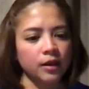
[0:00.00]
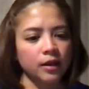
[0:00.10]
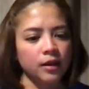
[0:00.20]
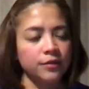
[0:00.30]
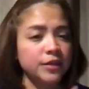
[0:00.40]

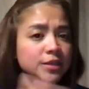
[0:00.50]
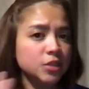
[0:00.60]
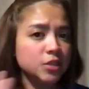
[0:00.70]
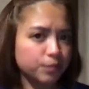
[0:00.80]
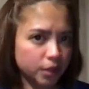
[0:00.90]
This is
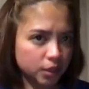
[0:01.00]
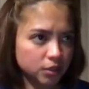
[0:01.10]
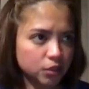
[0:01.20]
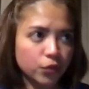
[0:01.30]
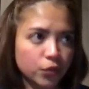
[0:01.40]
the part
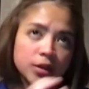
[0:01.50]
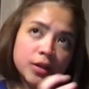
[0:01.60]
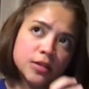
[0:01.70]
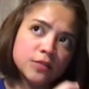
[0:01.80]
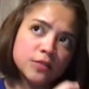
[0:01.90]
where it
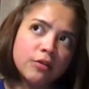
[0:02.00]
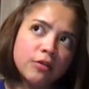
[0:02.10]
is very,